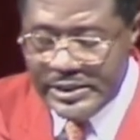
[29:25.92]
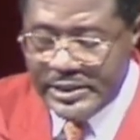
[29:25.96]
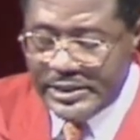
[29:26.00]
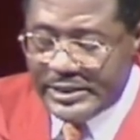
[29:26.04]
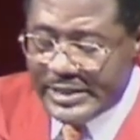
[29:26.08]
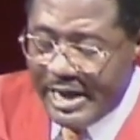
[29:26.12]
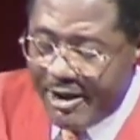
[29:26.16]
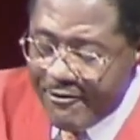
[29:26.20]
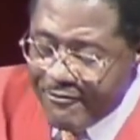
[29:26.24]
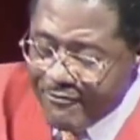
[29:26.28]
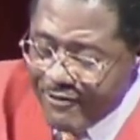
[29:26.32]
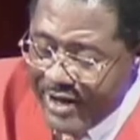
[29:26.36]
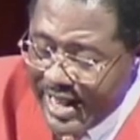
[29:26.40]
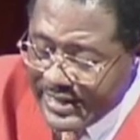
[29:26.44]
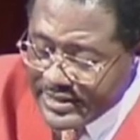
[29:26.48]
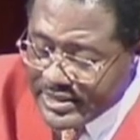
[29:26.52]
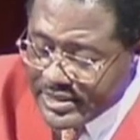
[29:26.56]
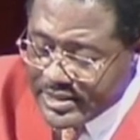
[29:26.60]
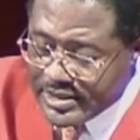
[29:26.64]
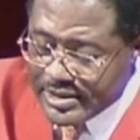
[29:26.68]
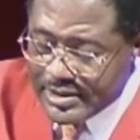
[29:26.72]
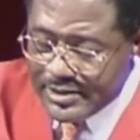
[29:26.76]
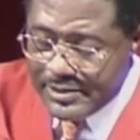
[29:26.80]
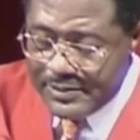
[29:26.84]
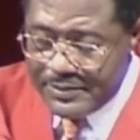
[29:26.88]

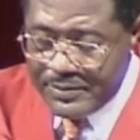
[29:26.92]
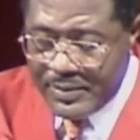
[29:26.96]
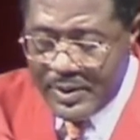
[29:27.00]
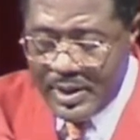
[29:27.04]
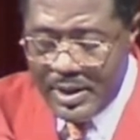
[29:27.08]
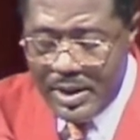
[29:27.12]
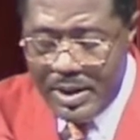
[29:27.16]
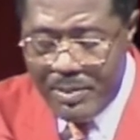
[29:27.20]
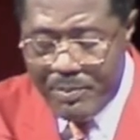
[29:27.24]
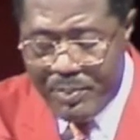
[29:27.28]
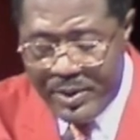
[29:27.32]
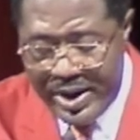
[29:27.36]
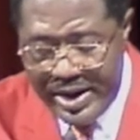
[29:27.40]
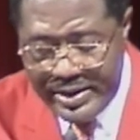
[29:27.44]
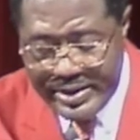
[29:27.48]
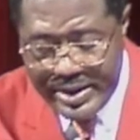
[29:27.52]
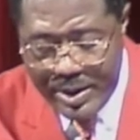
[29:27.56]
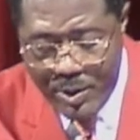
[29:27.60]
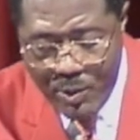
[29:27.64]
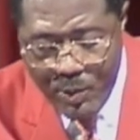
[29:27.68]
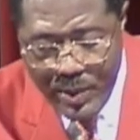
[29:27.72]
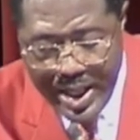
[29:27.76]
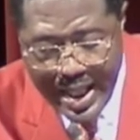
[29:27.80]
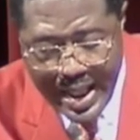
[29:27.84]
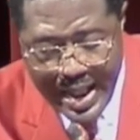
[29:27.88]
Jephthah's
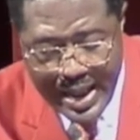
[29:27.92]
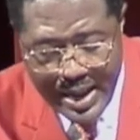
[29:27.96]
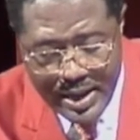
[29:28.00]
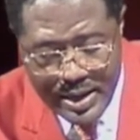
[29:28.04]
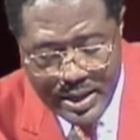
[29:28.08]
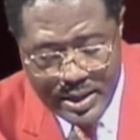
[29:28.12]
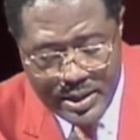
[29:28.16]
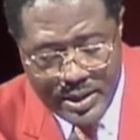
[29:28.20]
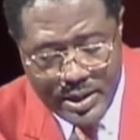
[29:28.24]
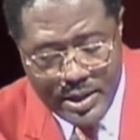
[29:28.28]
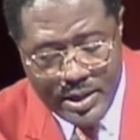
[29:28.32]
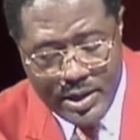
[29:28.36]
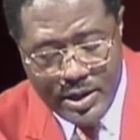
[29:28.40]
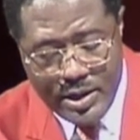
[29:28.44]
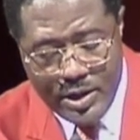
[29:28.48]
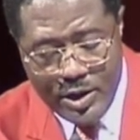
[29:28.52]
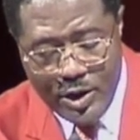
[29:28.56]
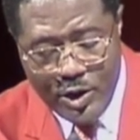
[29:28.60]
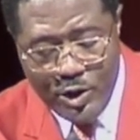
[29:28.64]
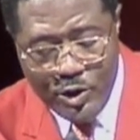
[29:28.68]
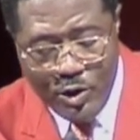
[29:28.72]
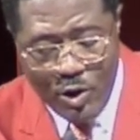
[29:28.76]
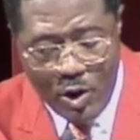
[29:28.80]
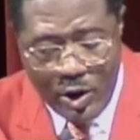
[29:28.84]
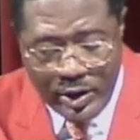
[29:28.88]
brethren were
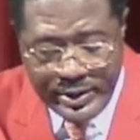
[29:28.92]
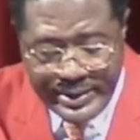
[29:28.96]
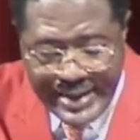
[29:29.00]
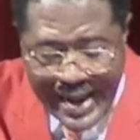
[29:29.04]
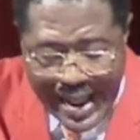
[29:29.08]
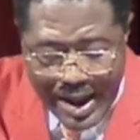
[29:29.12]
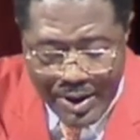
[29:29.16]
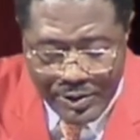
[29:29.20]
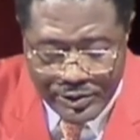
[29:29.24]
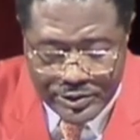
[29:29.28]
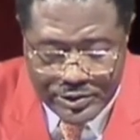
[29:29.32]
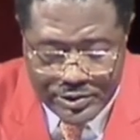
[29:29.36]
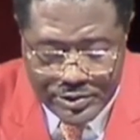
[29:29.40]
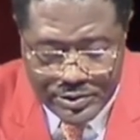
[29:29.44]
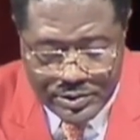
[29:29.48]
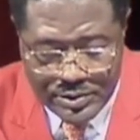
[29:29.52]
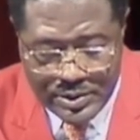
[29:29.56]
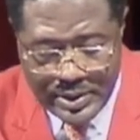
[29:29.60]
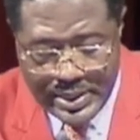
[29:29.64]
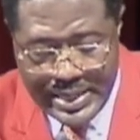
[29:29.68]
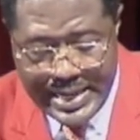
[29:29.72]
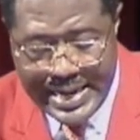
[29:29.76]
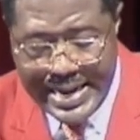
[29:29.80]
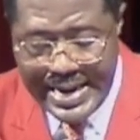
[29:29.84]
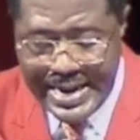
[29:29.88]
no doubt
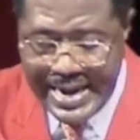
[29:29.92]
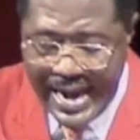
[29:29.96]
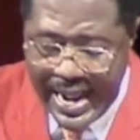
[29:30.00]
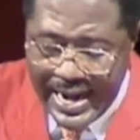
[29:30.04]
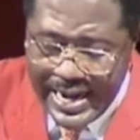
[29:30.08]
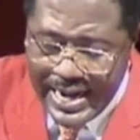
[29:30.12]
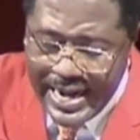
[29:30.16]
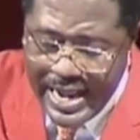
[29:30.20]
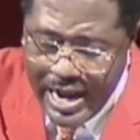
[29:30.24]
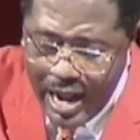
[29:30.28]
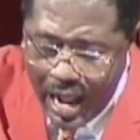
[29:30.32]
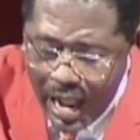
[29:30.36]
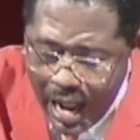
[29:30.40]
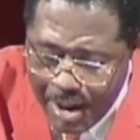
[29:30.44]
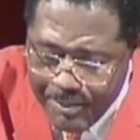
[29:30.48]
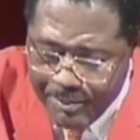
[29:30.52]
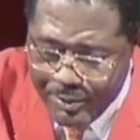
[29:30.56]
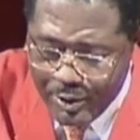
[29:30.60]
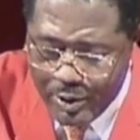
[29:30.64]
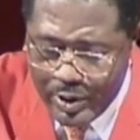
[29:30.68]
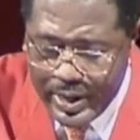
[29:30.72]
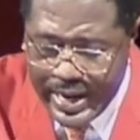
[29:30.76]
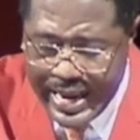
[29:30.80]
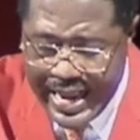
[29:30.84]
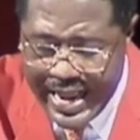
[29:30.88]
greatly
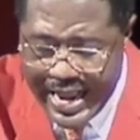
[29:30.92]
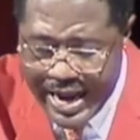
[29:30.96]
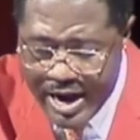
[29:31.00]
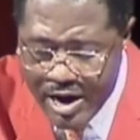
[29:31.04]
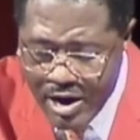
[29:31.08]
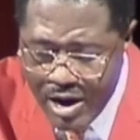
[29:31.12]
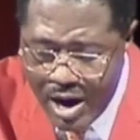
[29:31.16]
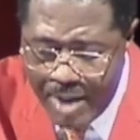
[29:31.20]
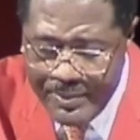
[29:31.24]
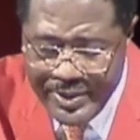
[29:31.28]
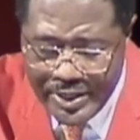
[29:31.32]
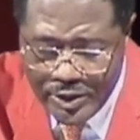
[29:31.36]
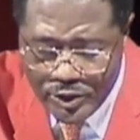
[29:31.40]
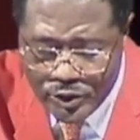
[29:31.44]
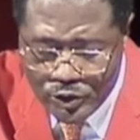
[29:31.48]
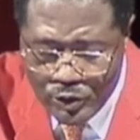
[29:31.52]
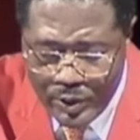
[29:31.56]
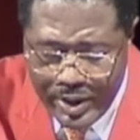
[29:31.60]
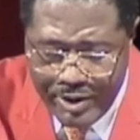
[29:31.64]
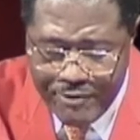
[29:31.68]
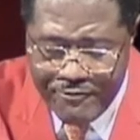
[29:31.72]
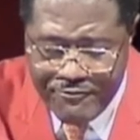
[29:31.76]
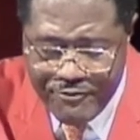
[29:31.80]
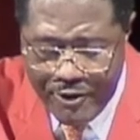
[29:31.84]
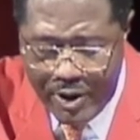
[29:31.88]
humbled in coming to
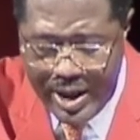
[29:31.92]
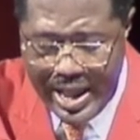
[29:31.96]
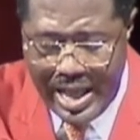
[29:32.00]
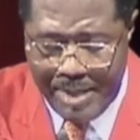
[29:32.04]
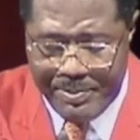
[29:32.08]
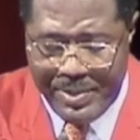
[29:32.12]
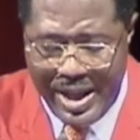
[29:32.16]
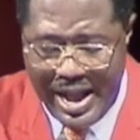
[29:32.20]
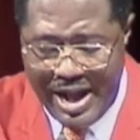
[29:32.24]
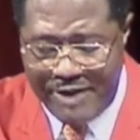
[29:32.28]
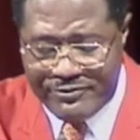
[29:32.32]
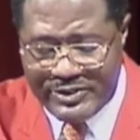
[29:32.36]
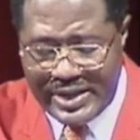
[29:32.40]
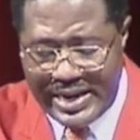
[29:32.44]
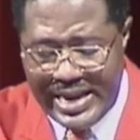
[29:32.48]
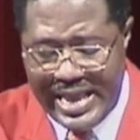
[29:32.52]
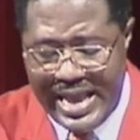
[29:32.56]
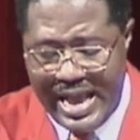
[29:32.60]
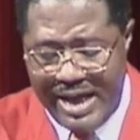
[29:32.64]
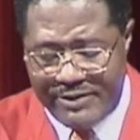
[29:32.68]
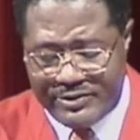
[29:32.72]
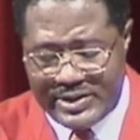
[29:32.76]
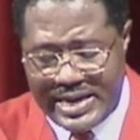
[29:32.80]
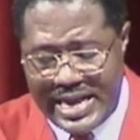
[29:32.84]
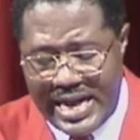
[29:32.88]
him for help after they
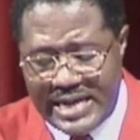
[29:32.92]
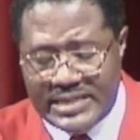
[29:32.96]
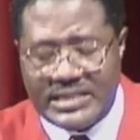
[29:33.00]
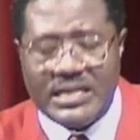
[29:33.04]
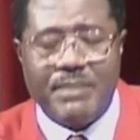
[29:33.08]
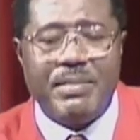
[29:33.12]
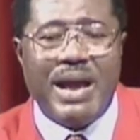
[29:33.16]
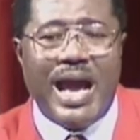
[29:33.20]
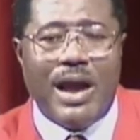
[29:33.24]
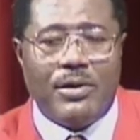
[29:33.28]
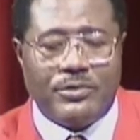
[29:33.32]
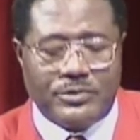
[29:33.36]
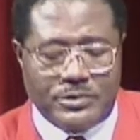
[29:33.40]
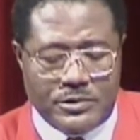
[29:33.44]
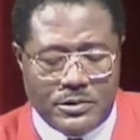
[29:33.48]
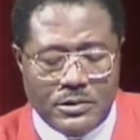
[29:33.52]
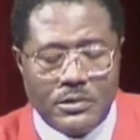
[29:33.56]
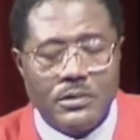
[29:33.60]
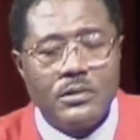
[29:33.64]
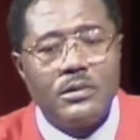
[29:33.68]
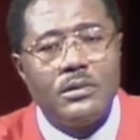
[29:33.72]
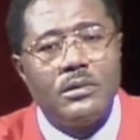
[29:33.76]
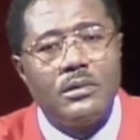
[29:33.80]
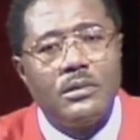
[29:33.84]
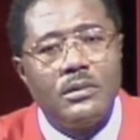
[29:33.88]
had cast him out.
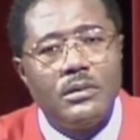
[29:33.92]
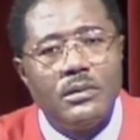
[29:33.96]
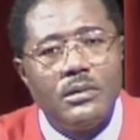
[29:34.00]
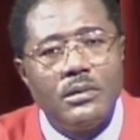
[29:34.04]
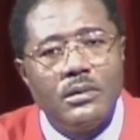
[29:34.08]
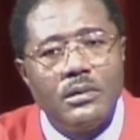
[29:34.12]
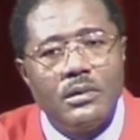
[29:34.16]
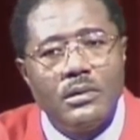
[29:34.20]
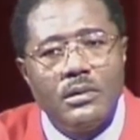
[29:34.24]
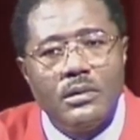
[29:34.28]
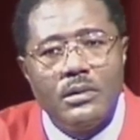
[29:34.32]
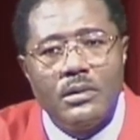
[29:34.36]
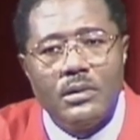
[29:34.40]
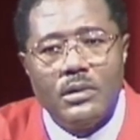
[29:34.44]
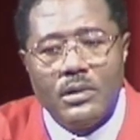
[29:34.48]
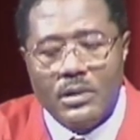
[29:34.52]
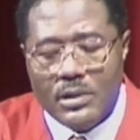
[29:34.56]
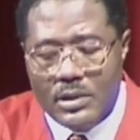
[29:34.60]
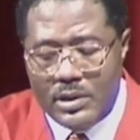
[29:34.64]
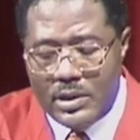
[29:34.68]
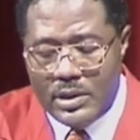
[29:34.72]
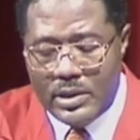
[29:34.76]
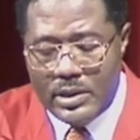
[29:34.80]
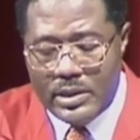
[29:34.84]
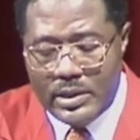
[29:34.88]

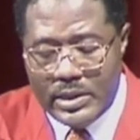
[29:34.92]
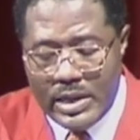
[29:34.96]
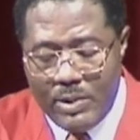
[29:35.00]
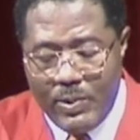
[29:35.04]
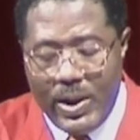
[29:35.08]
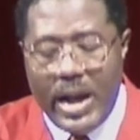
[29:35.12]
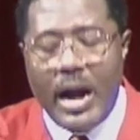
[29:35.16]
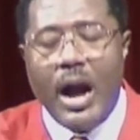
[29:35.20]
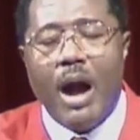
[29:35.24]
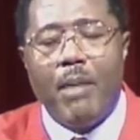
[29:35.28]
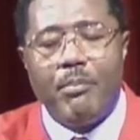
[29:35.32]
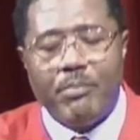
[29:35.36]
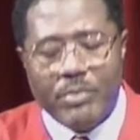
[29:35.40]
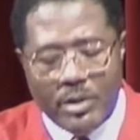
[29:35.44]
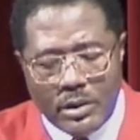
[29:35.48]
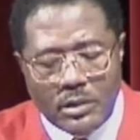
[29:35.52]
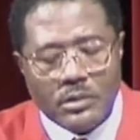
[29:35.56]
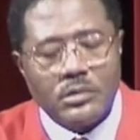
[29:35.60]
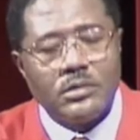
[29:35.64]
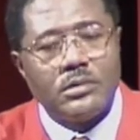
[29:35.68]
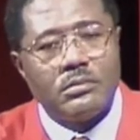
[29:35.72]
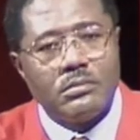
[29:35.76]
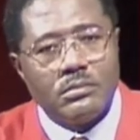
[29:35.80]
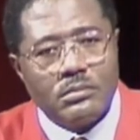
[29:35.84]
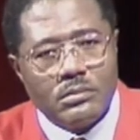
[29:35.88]
They were
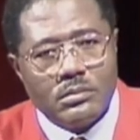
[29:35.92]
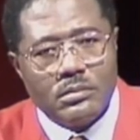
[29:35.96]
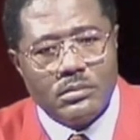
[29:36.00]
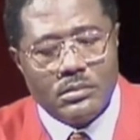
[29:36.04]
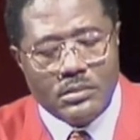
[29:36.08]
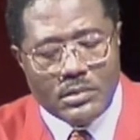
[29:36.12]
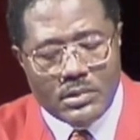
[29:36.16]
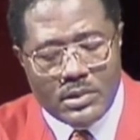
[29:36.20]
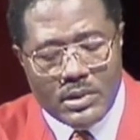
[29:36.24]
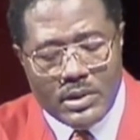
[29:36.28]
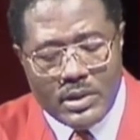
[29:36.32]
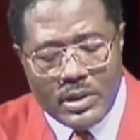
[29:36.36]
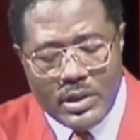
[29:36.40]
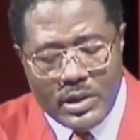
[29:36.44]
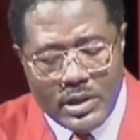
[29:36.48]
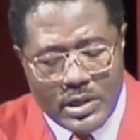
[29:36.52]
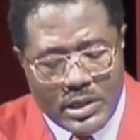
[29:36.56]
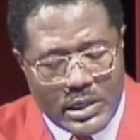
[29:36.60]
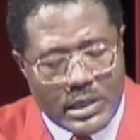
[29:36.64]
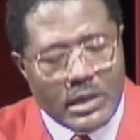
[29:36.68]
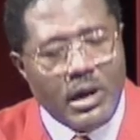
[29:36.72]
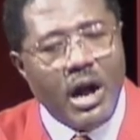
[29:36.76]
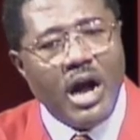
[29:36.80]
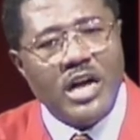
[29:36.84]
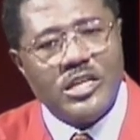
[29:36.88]
humbled.
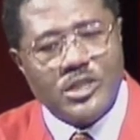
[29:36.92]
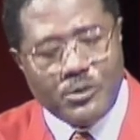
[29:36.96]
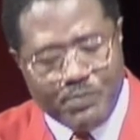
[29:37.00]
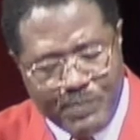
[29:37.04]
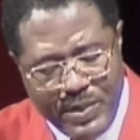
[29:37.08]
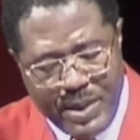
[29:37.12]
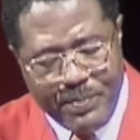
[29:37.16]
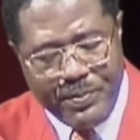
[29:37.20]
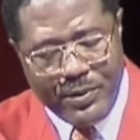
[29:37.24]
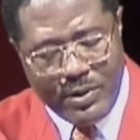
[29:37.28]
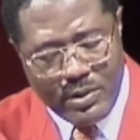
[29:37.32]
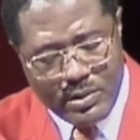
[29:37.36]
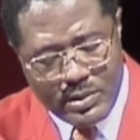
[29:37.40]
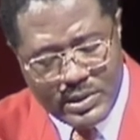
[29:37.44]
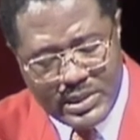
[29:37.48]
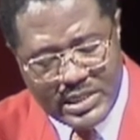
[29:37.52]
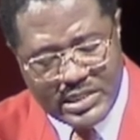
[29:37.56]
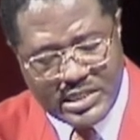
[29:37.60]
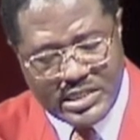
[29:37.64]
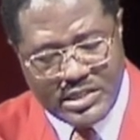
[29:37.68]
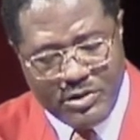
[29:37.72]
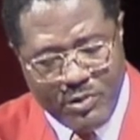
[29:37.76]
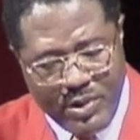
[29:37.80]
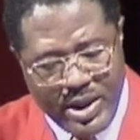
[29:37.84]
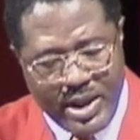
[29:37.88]
God's people,
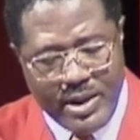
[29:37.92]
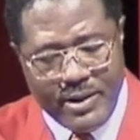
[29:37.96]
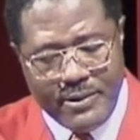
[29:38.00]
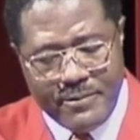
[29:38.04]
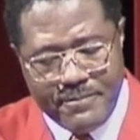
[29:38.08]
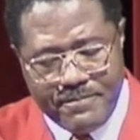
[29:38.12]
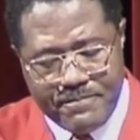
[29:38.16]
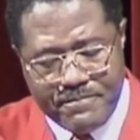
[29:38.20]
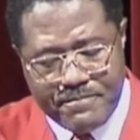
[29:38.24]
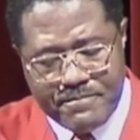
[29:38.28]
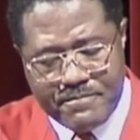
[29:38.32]
this is real.